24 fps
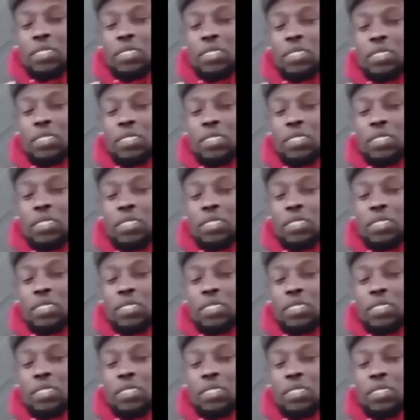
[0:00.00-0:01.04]

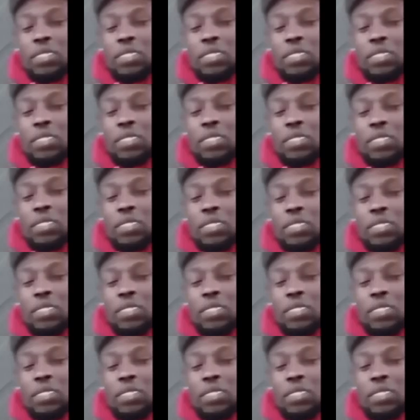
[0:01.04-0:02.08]

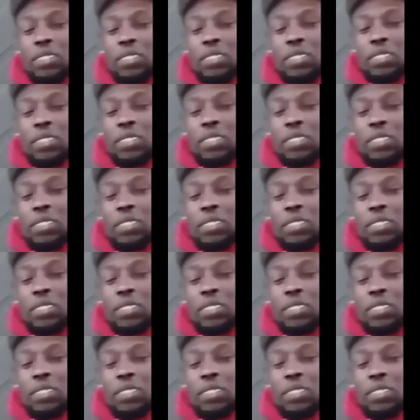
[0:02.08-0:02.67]
This person isn't speaking.